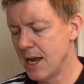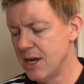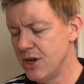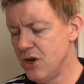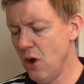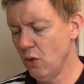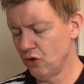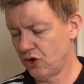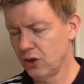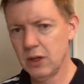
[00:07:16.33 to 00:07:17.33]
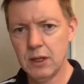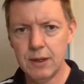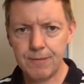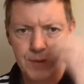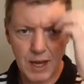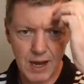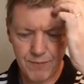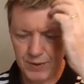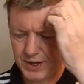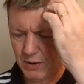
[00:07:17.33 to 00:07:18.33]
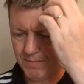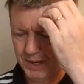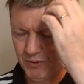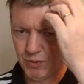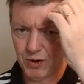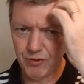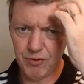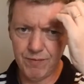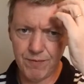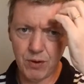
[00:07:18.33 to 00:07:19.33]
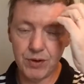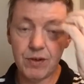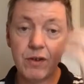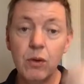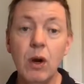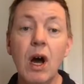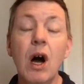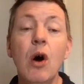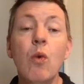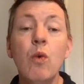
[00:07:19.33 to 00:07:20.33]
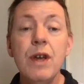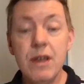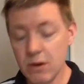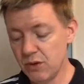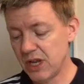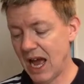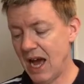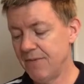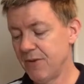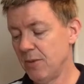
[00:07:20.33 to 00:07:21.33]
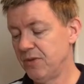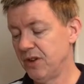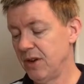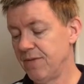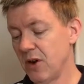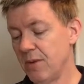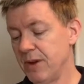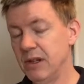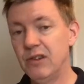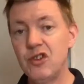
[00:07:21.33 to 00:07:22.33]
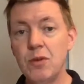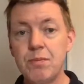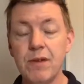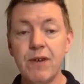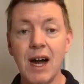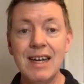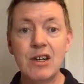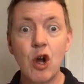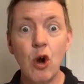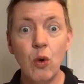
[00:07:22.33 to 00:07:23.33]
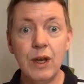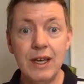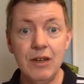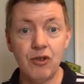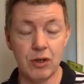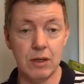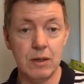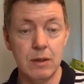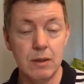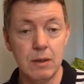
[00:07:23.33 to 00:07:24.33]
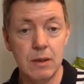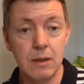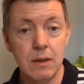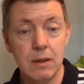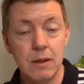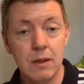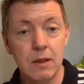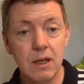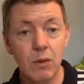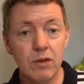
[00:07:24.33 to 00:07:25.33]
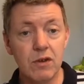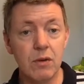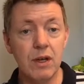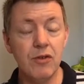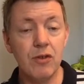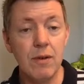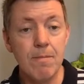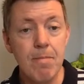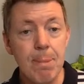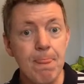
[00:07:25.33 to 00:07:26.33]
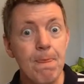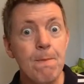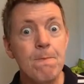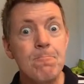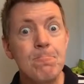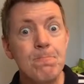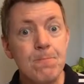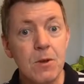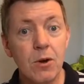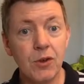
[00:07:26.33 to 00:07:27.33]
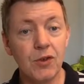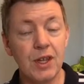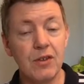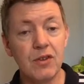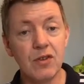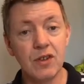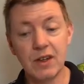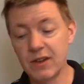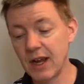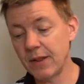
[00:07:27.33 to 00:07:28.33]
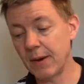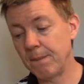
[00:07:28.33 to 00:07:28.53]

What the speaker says: Note, halfway down page 142, we use adverbs and adverbials to provide cohesion. Now, what's cohesion? It causes things to stick together.